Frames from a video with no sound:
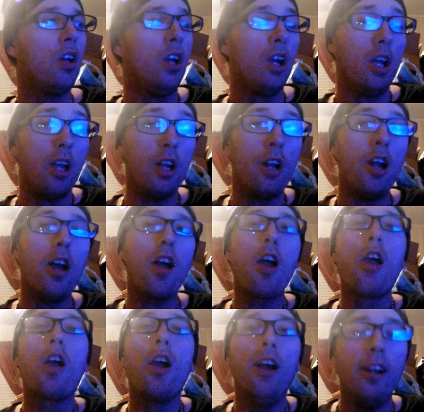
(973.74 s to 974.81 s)
And I, uh,
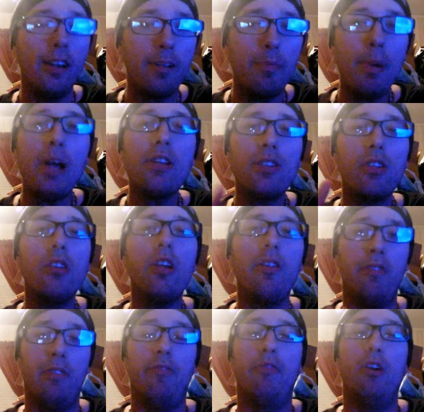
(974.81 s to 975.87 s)
especially of
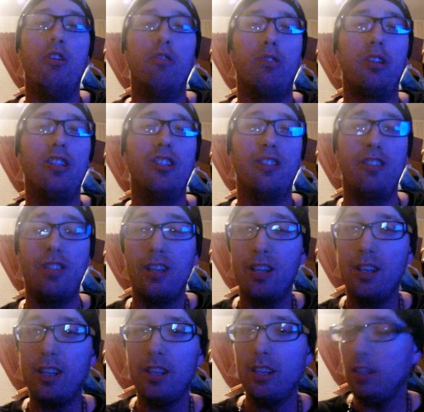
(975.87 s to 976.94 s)
the Volt, because
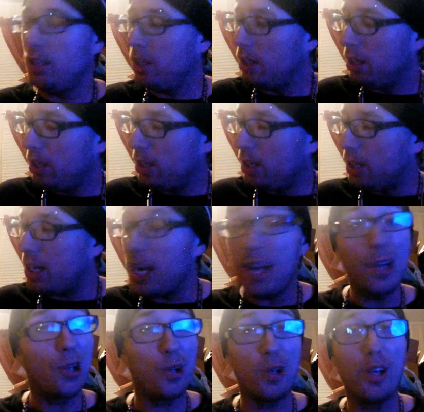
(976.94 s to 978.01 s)
you got a
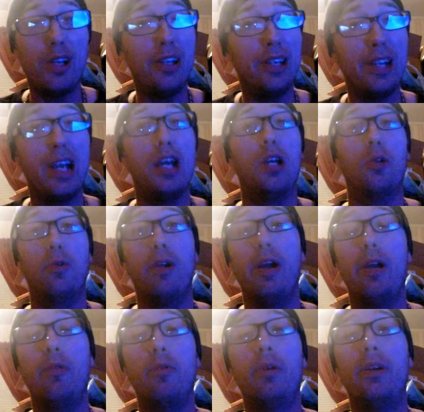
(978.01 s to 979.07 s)
green, you got a red
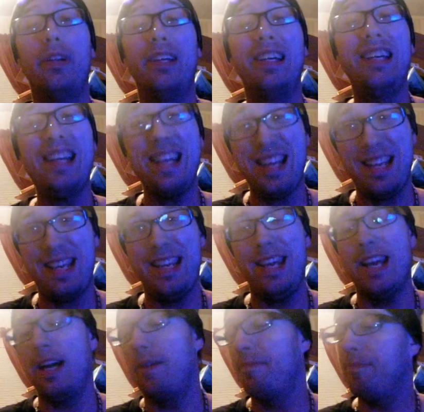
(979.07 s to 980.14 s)
one.
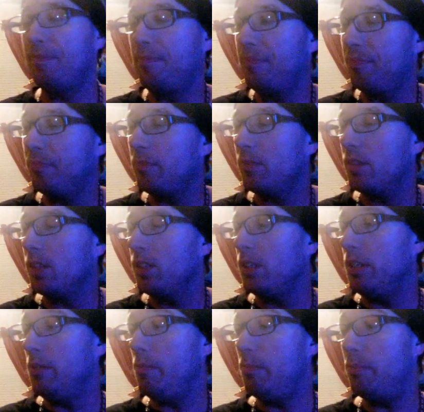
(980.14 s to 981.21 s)
Yeah.
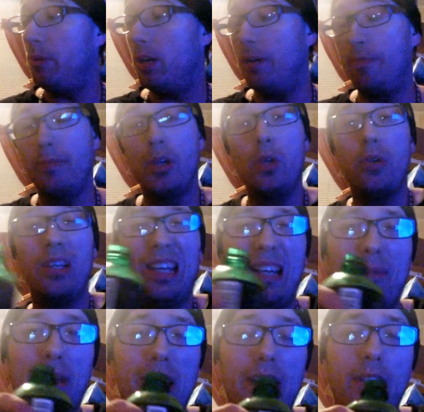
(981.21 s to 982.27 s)
But no doubt
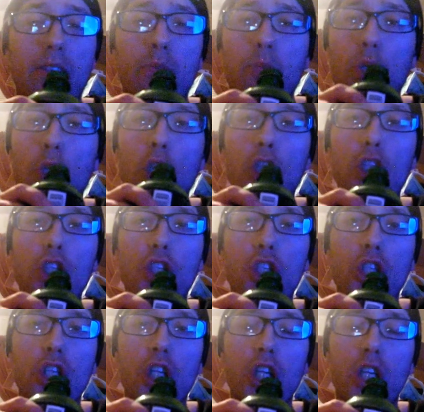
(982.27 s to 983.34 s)
about it, some good
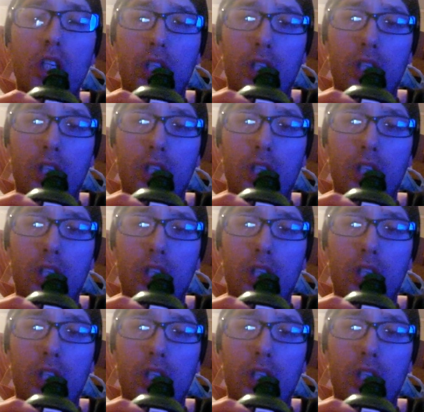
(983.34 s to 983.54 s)
shit.